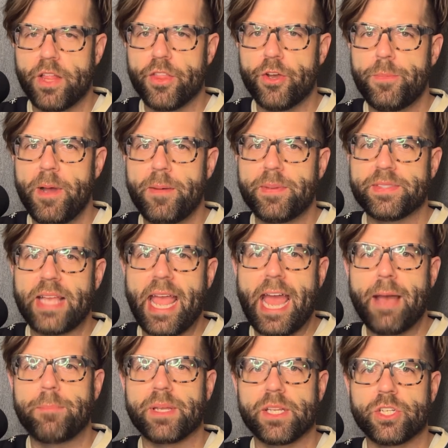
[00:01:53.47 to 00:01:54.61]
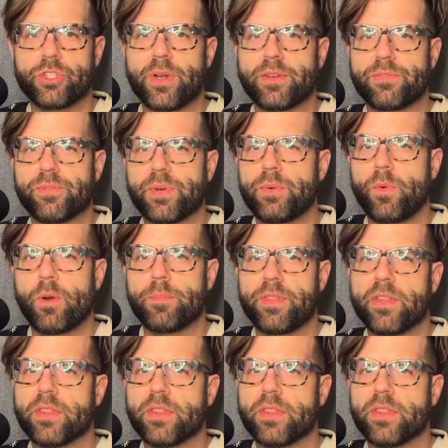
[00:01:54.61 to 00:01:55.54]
Hoobub is happy, enjoying free warmth of the